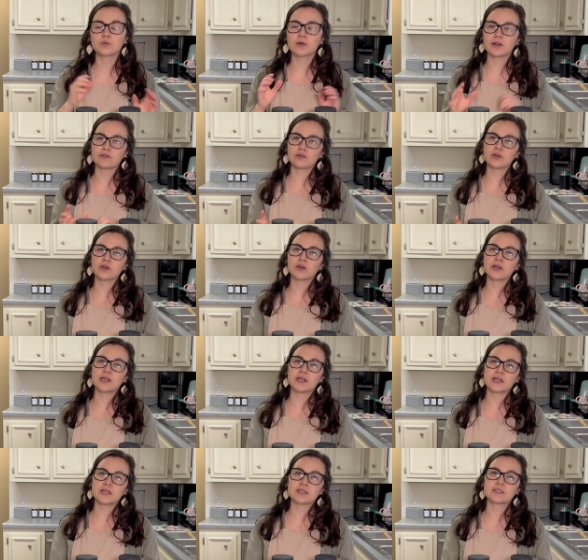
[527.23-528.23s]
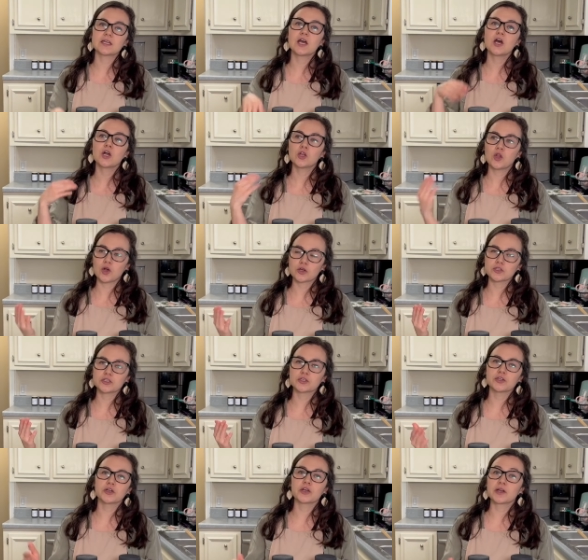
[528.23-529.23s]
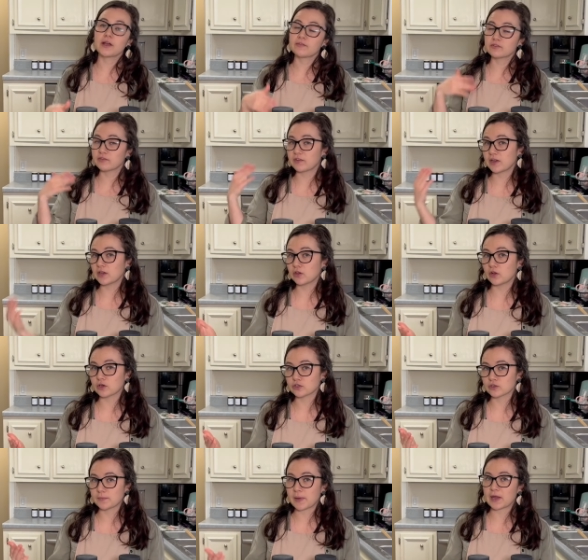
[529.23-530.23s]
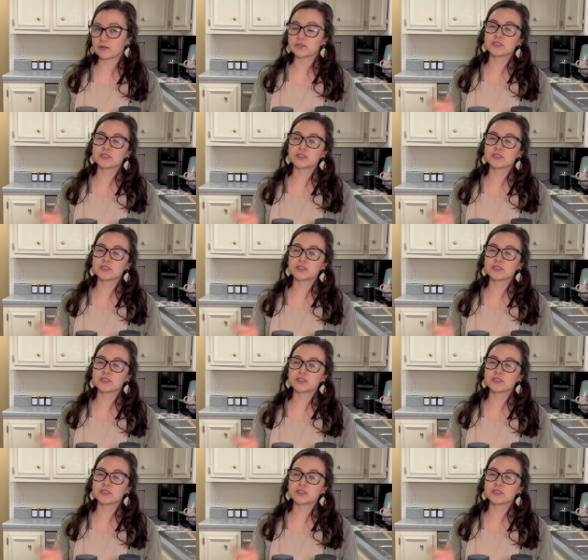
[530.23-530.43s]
Whenever it is larger, you're going to have to feed it larger amounts.